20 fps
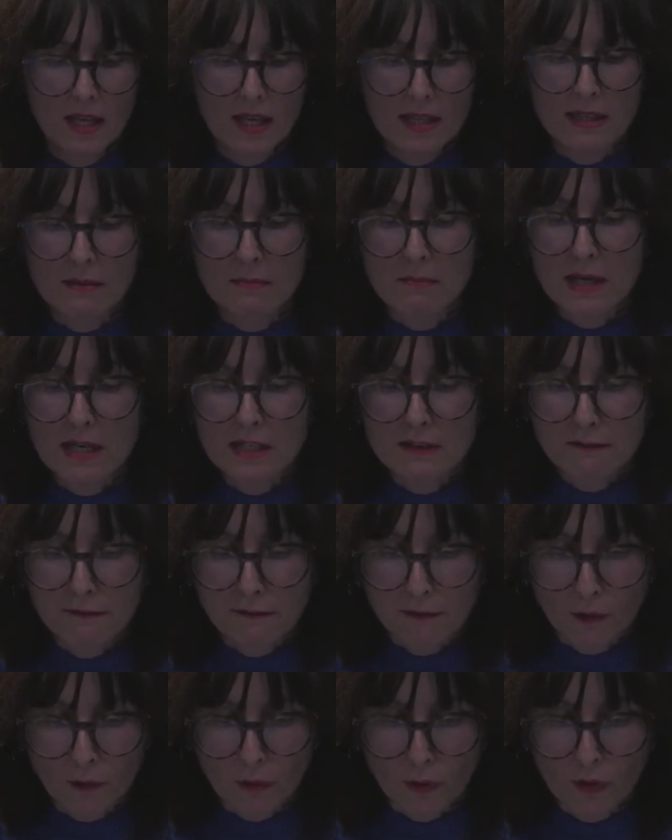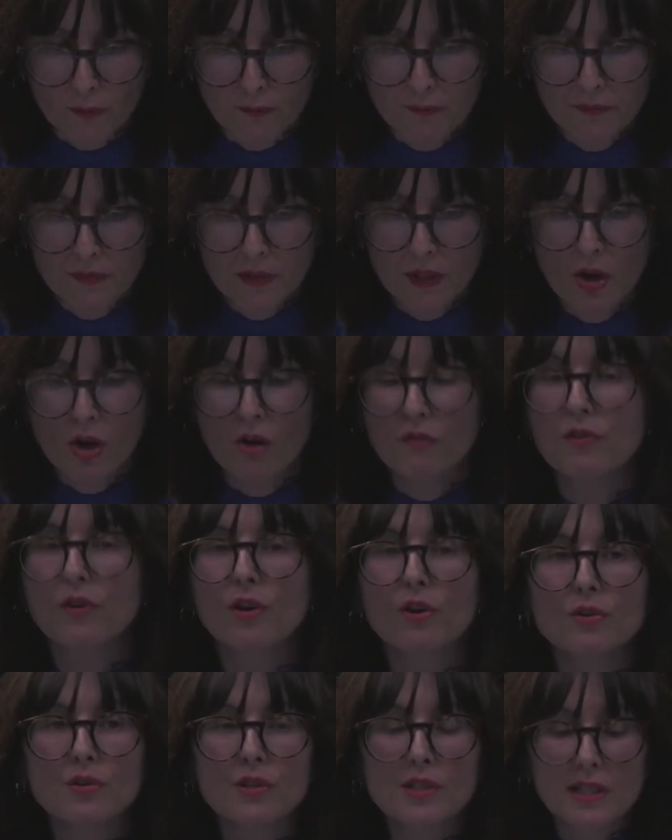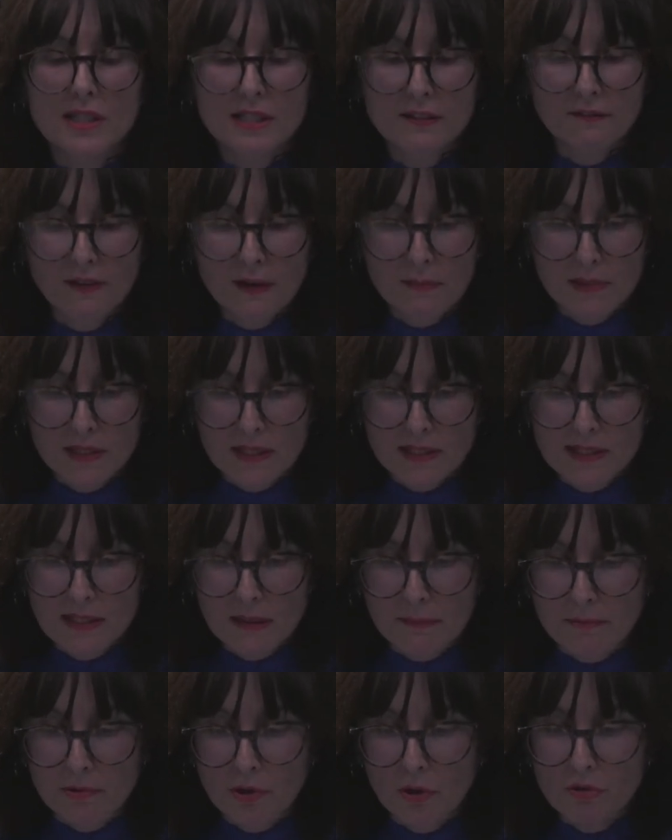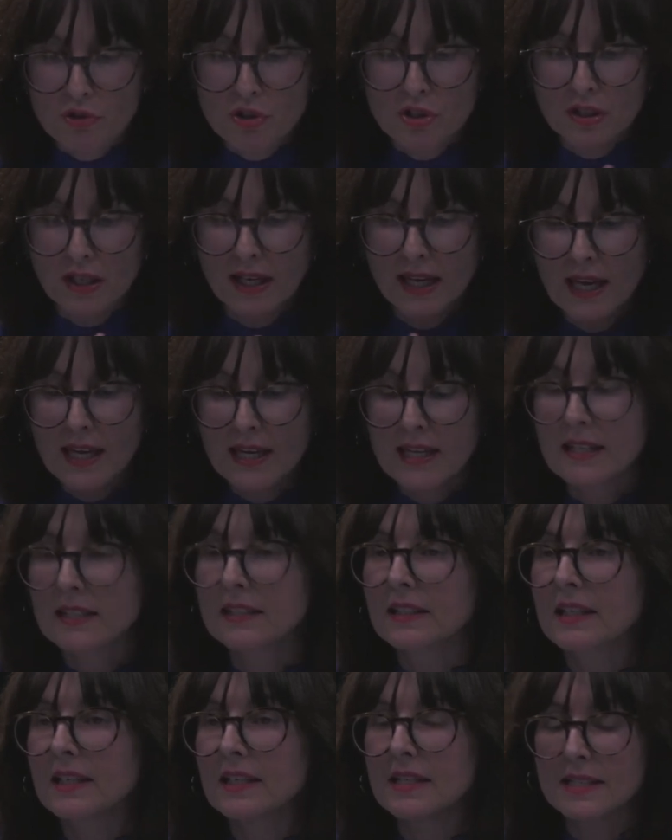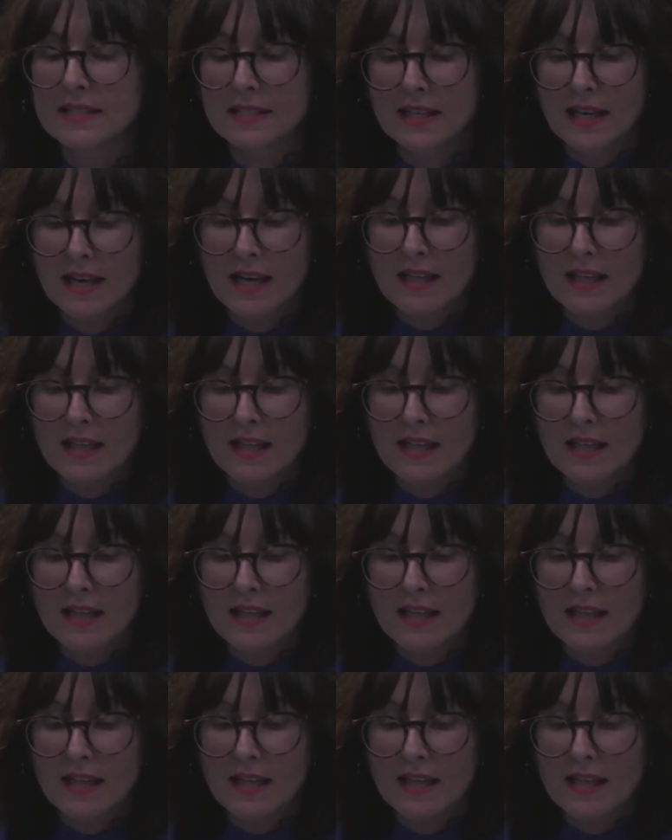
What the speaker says: The main flaw of Lonzi's feminist approach to Hegel is